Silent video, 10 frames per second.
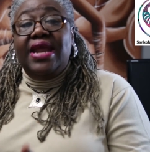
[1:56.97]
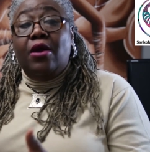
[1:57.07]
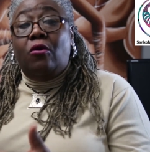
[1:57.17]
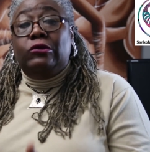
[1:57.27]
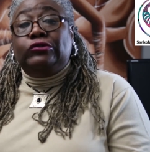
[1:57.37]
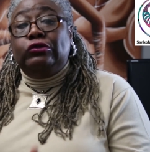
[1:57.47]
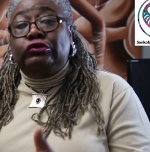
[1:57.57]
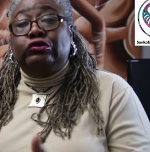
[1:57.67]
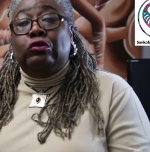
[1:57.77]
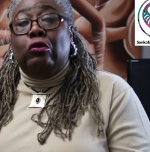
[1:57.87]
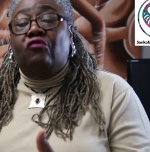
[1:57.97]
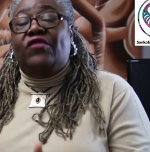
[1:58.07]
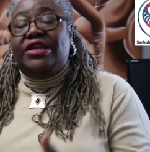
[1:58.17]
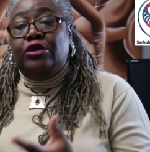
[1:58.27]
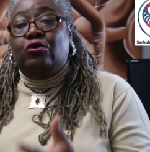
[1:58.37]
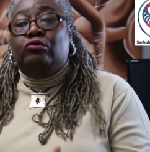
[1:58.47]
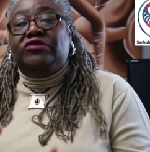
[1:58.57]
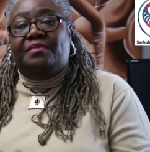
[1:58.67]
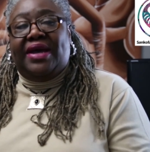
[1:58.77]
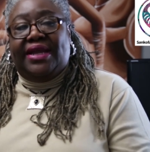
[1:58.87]
they also took over the
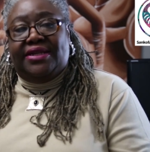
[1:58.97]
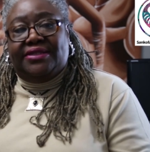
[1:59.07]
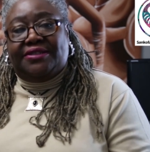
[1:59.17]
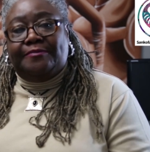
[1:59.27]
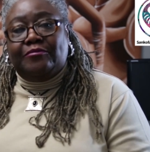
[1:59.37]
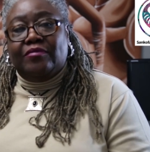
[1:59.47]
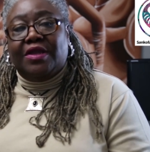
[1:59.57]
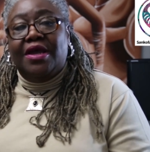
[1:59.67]
gold mines.